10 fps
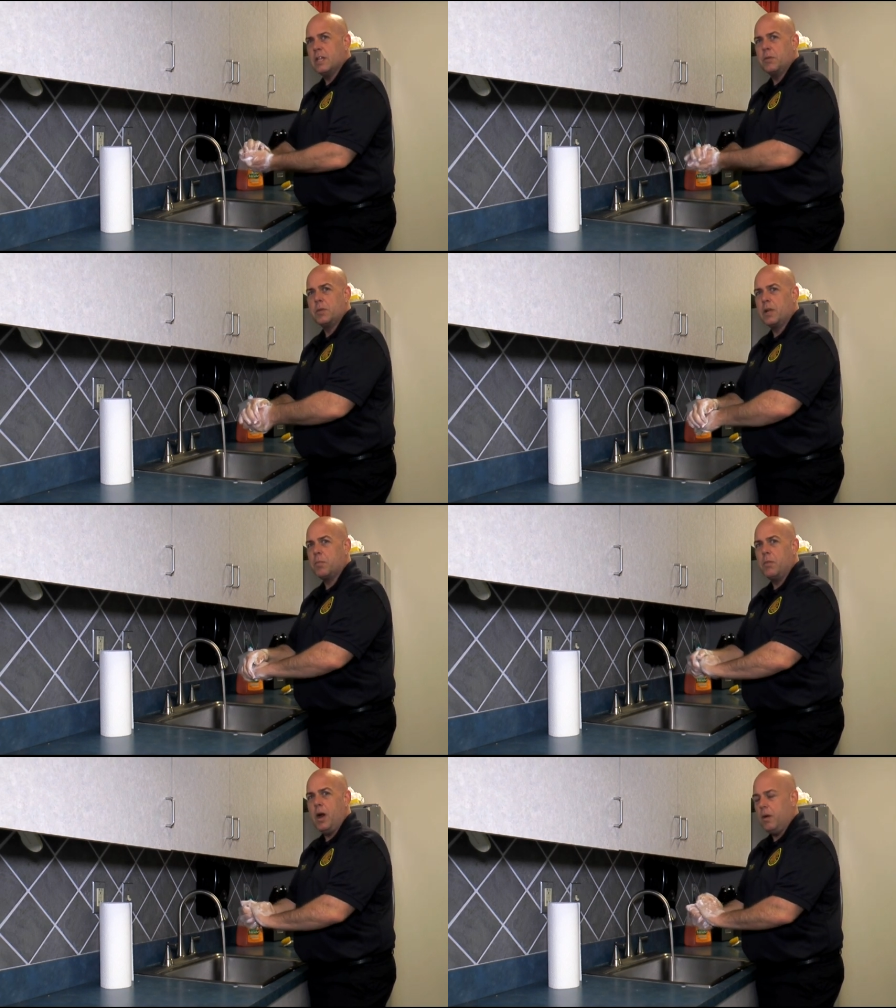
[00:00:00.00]
Literally
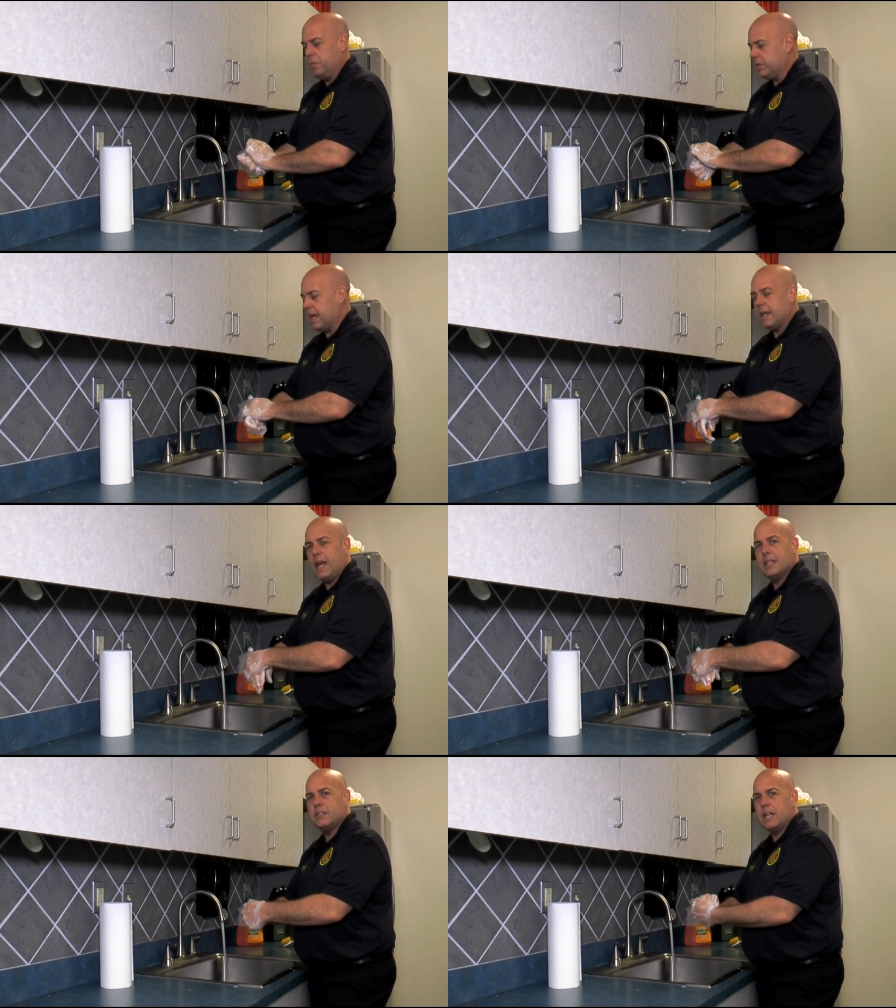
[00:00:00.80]
put that
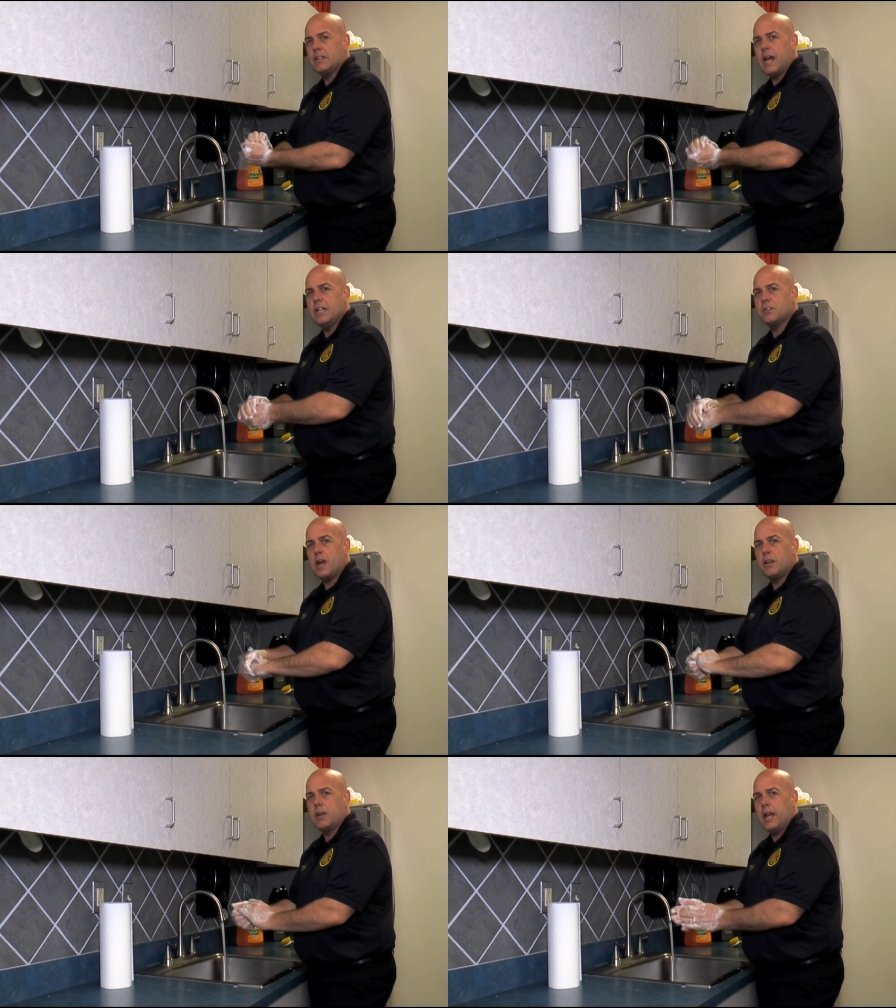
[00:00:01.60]
hand
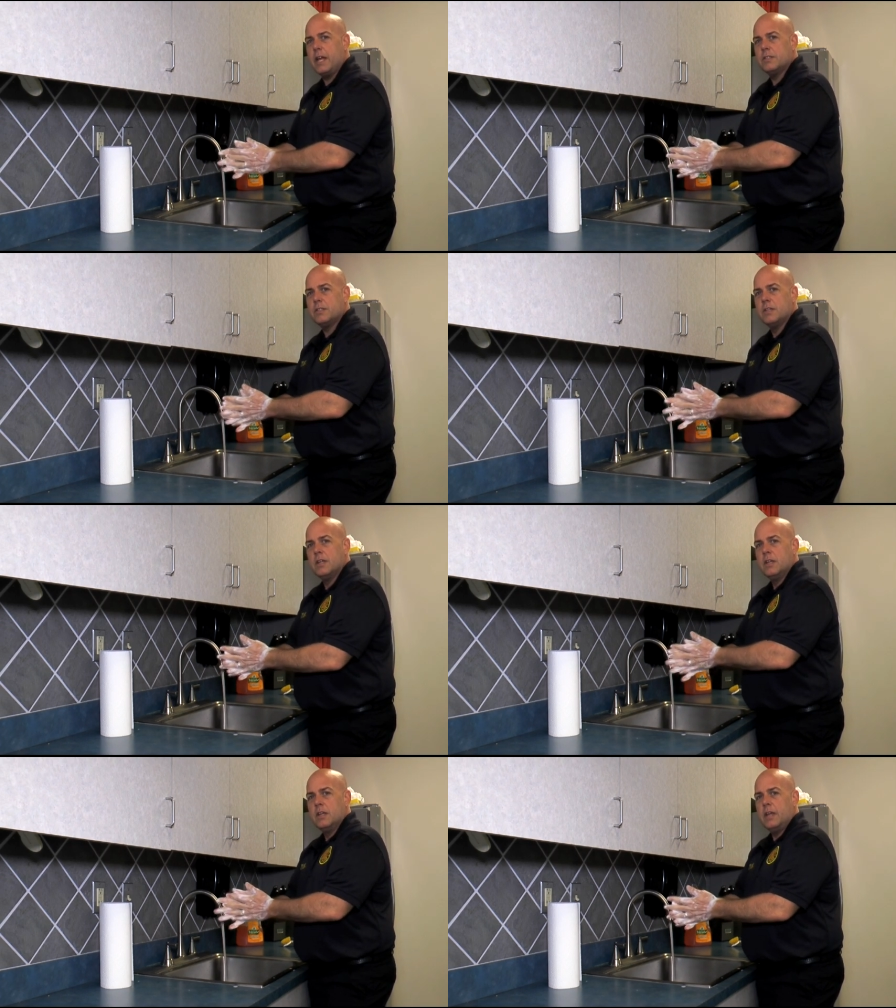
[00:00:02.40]
sanitizer on your hands
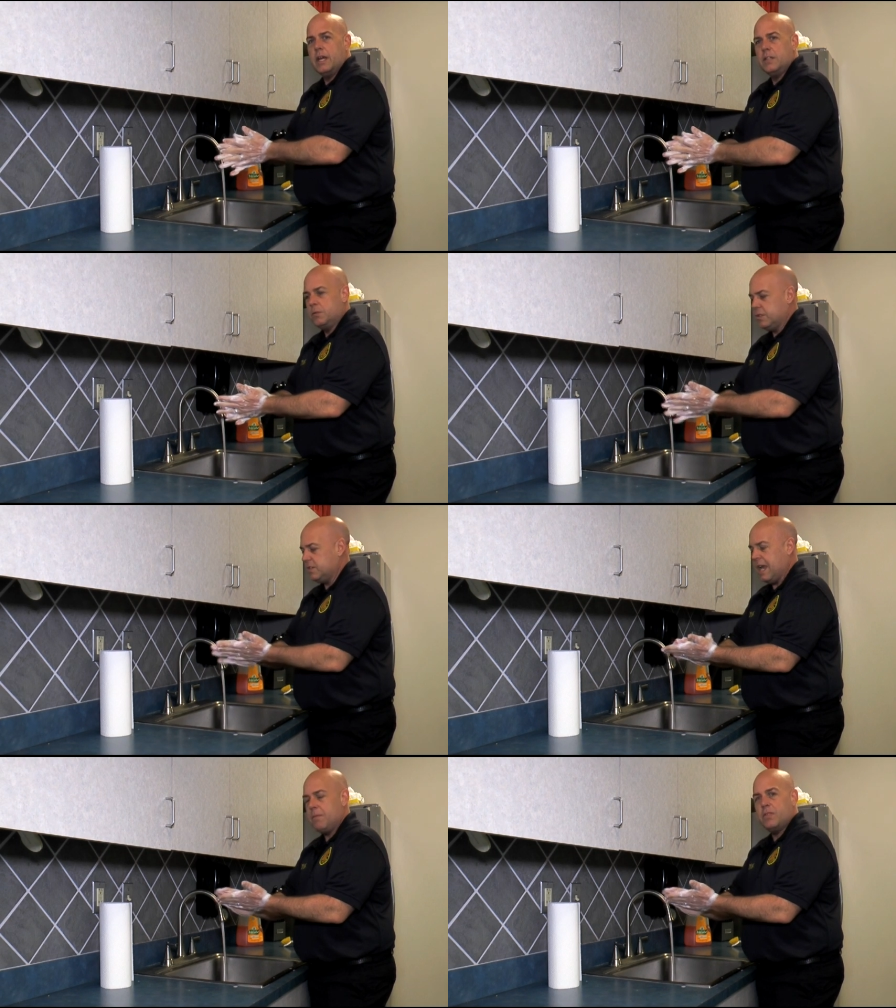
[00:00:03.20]
and do the
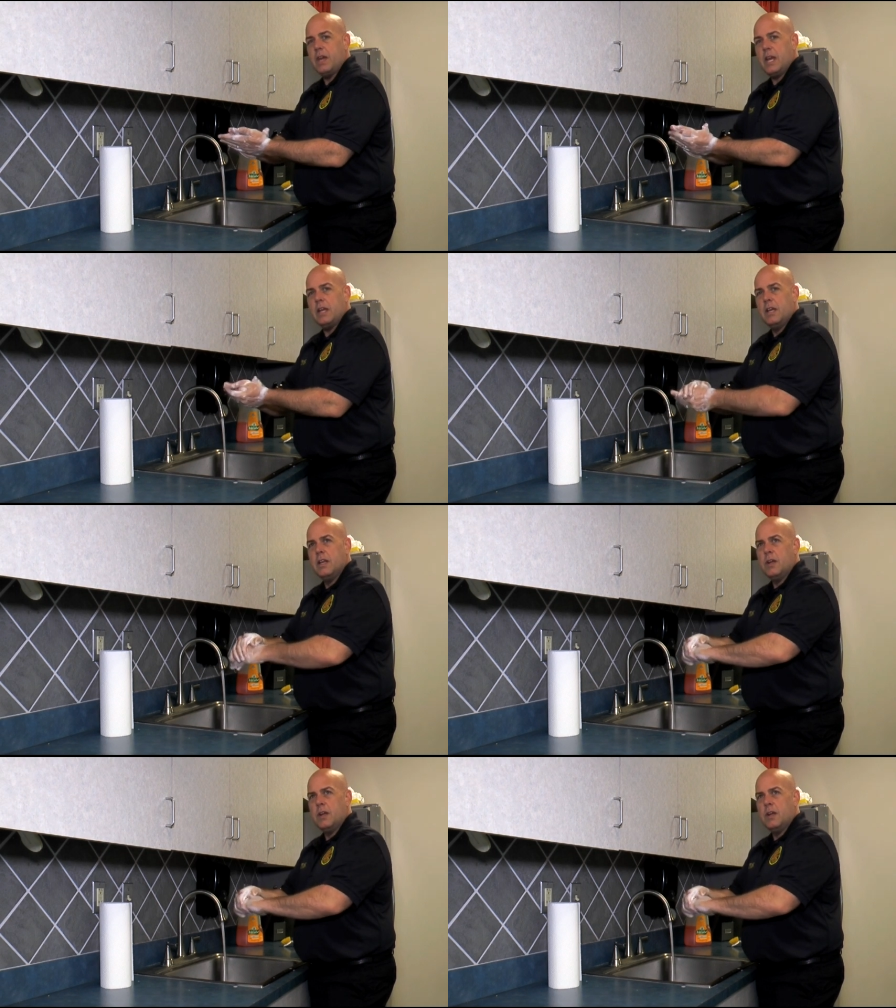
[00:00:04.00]
same thing.